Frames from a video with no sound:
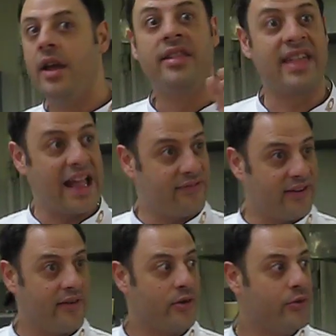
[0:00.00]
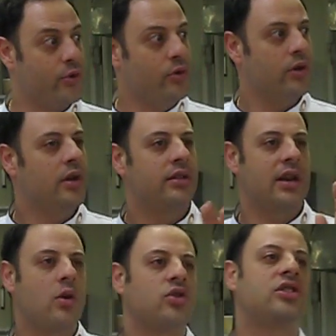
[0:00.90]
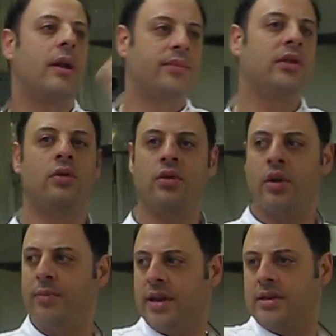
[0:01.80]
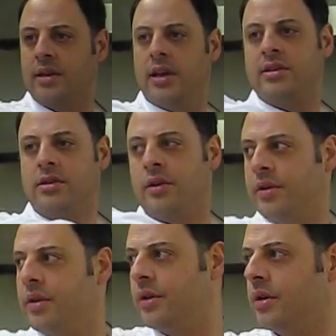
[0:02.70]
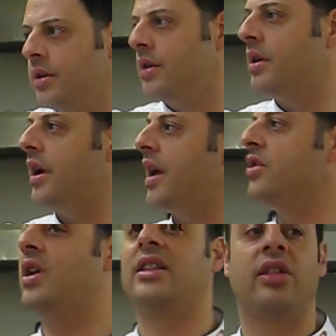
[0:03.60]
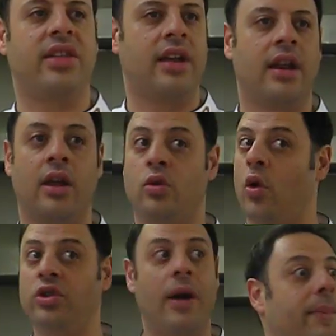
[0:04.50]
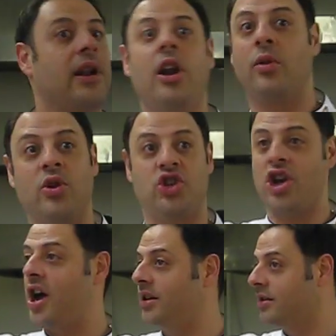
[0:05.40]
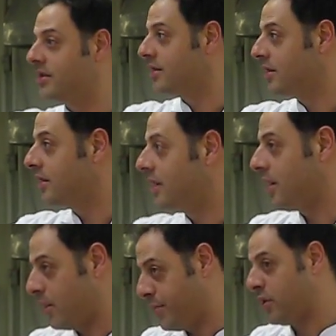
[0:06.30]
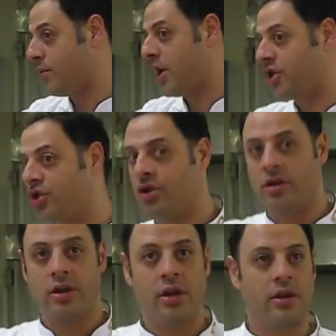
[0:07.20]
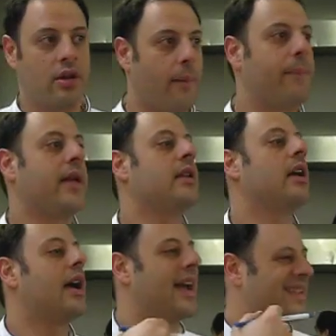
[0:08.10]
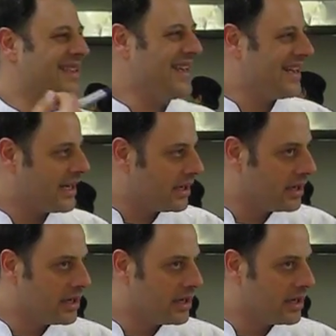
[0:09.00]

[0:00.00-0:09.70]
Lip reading: That flavored roux then goes dumped into your bisque and stirred. And you get the thickening. Don't dump it in all in one shot, it'll be too much. Dump in as needed.